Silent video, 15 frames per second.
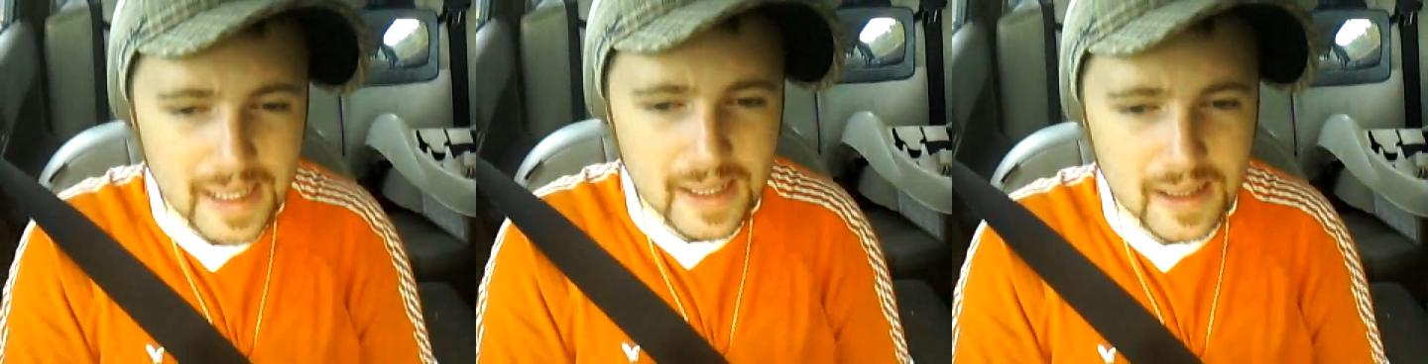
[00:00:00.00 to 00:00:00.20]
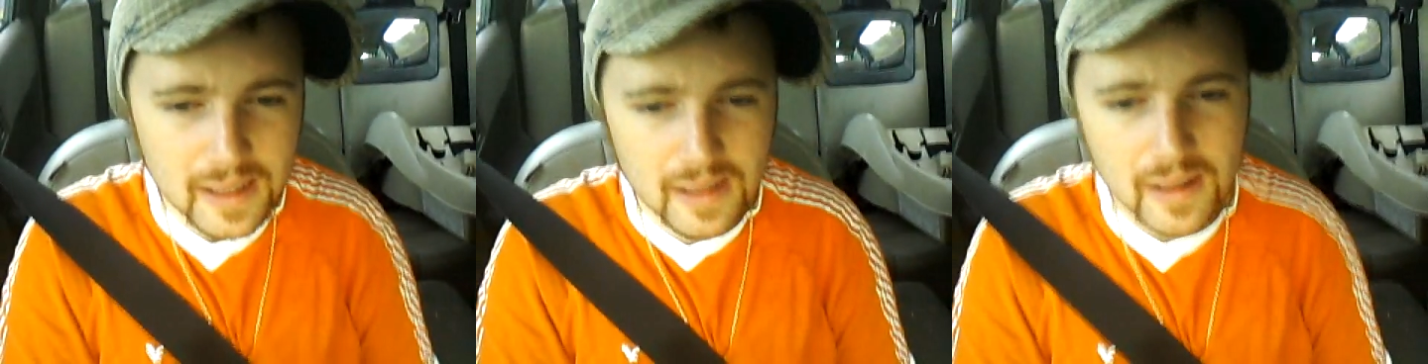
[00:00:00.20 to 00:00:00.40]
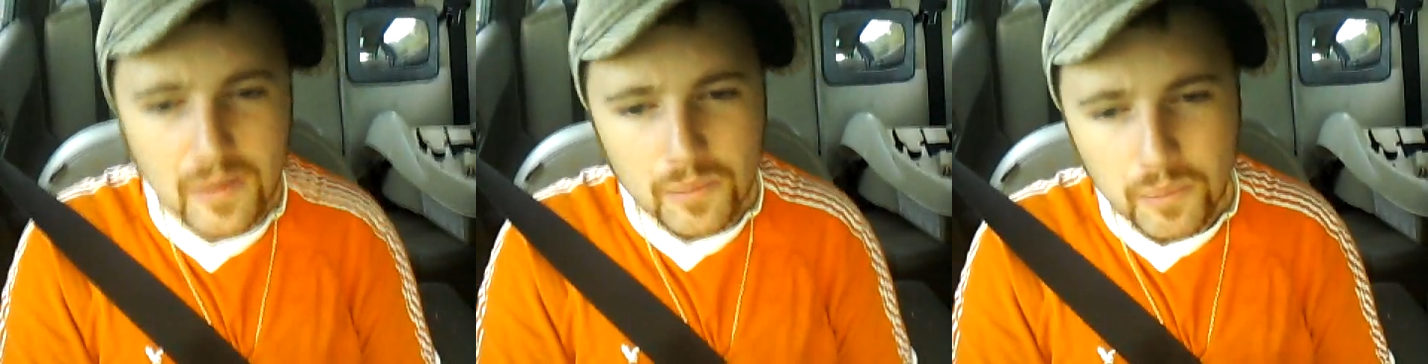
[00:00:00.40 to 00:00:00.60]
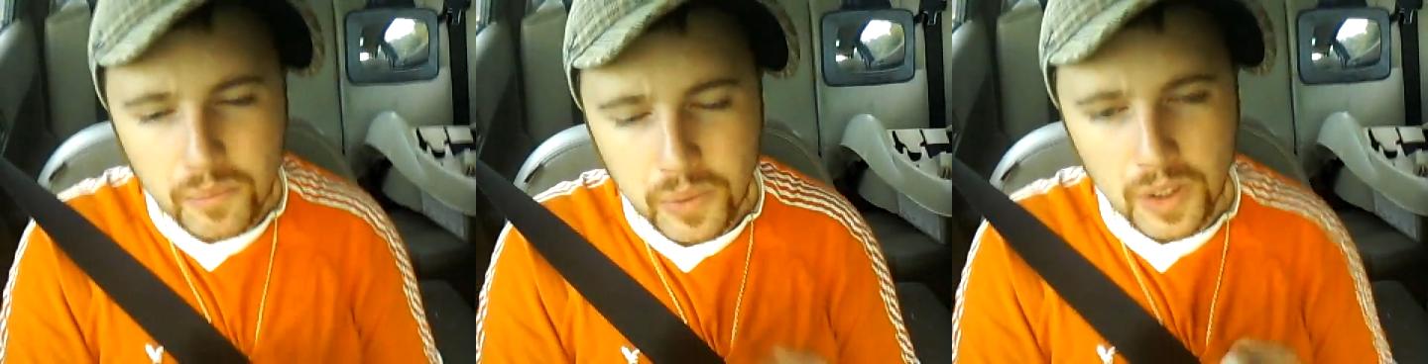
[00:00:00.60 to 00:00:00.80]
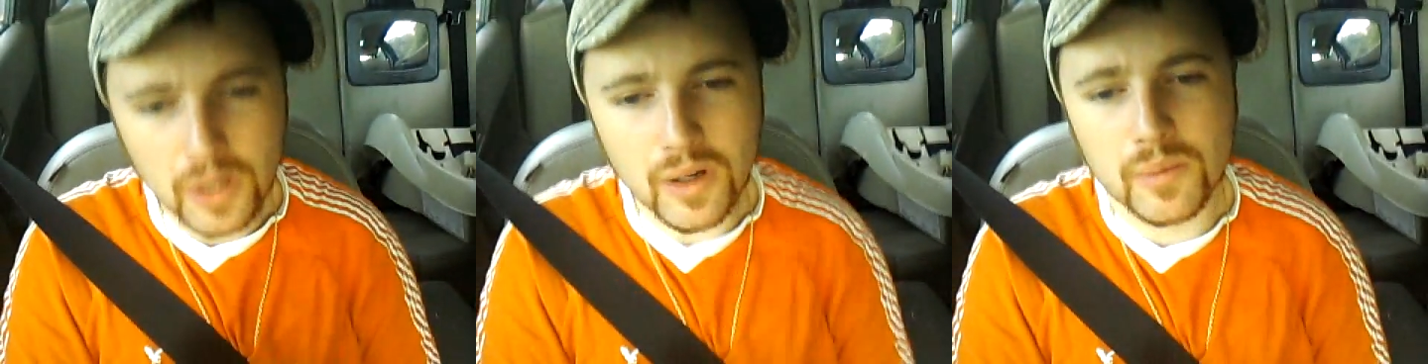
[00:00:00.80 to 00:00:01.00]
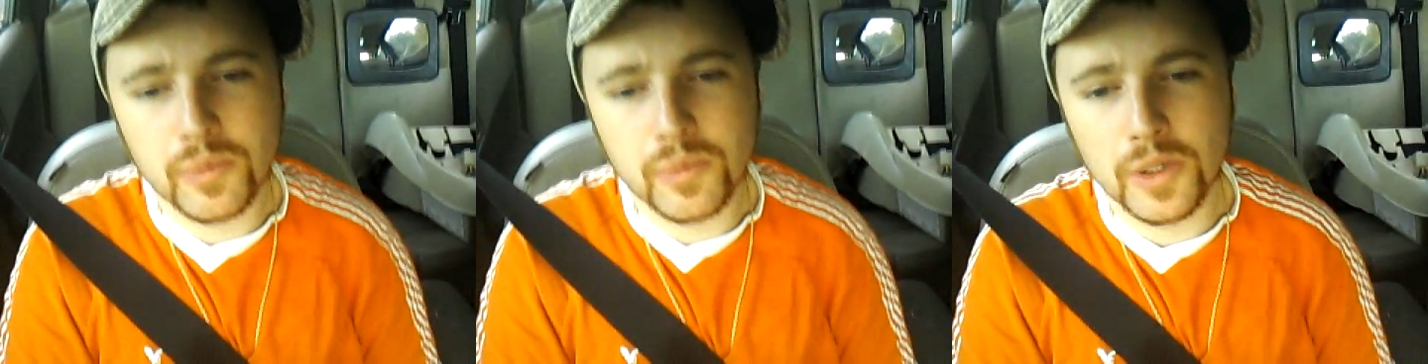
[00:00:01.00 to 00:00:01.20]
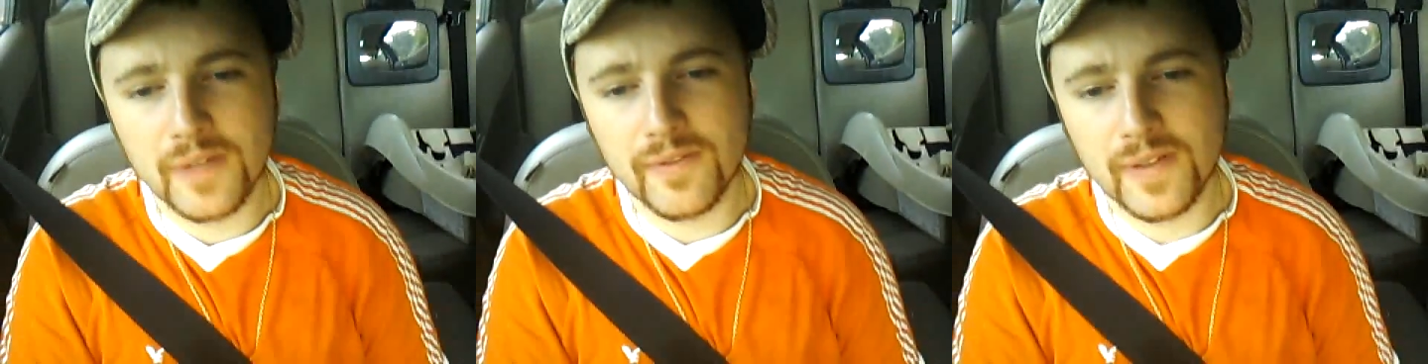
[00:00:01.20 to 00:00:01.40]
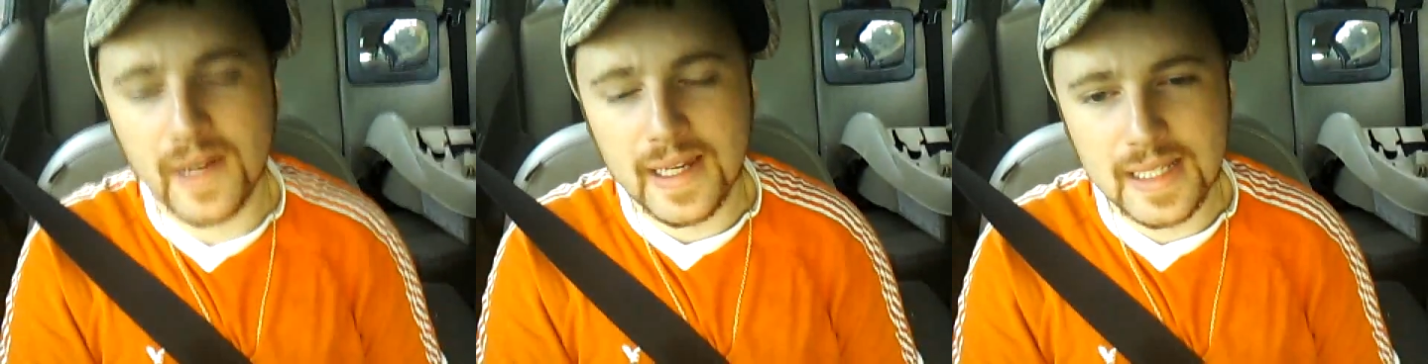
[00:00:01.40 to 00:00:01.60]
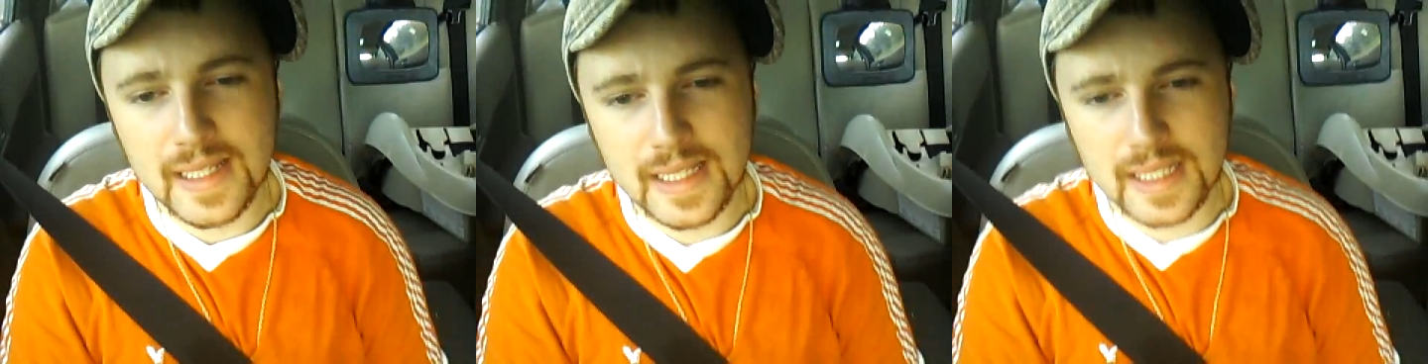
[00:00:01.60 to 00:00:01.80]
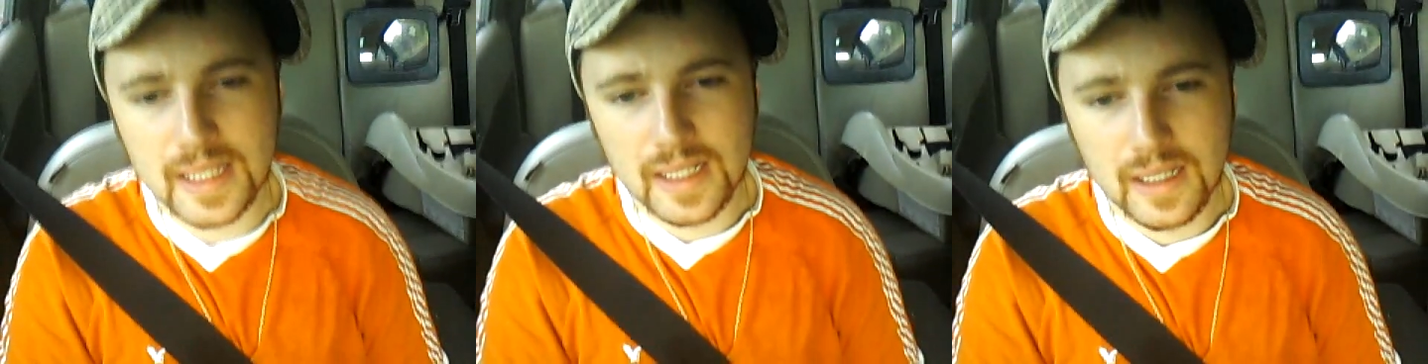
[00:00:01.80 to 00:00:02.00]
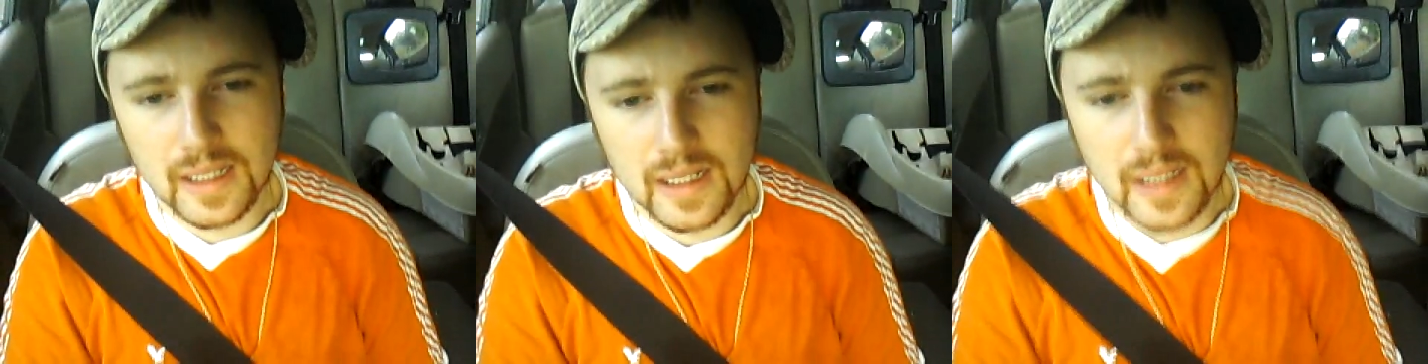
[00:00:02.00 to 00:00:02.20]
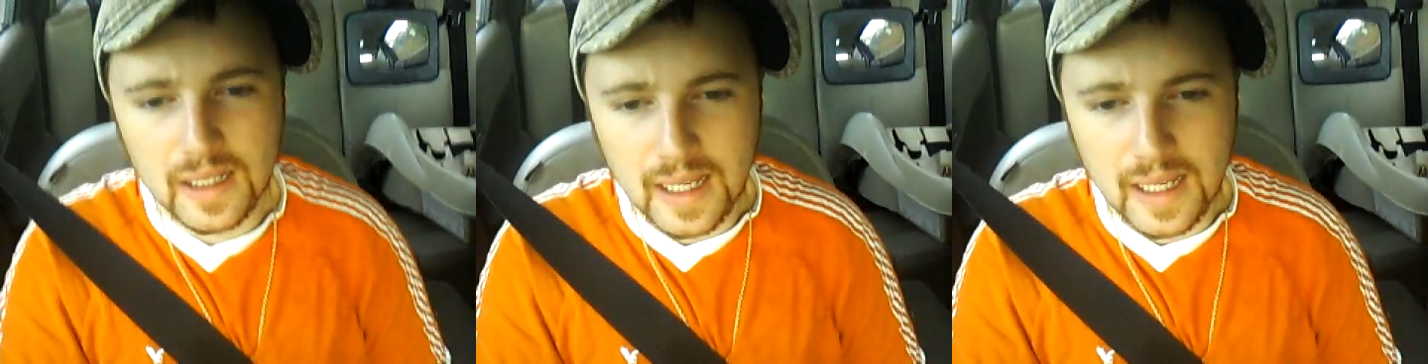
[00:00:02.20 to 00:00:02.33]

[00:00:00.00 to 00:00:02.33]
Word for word: we can put on a pretty face